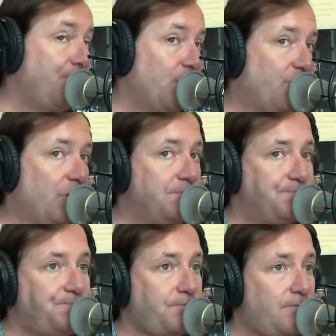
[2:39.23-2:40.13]
So
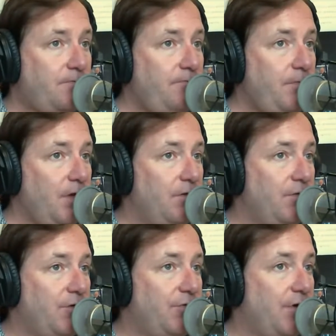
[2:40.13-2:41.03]

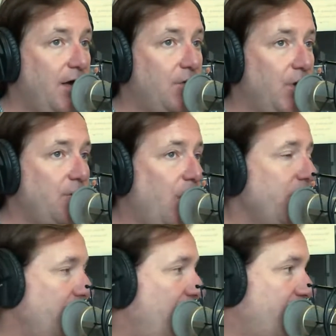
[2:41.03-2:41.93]
this, uh, and all
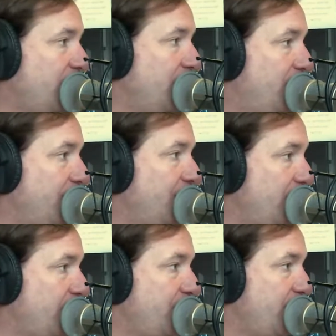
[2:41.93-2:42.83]
you're asking is that the
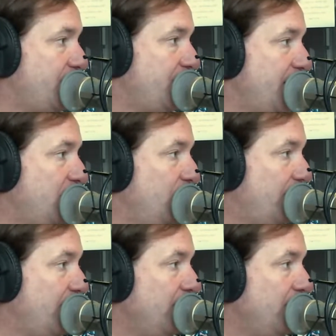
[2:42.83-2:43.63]
legislature take a look at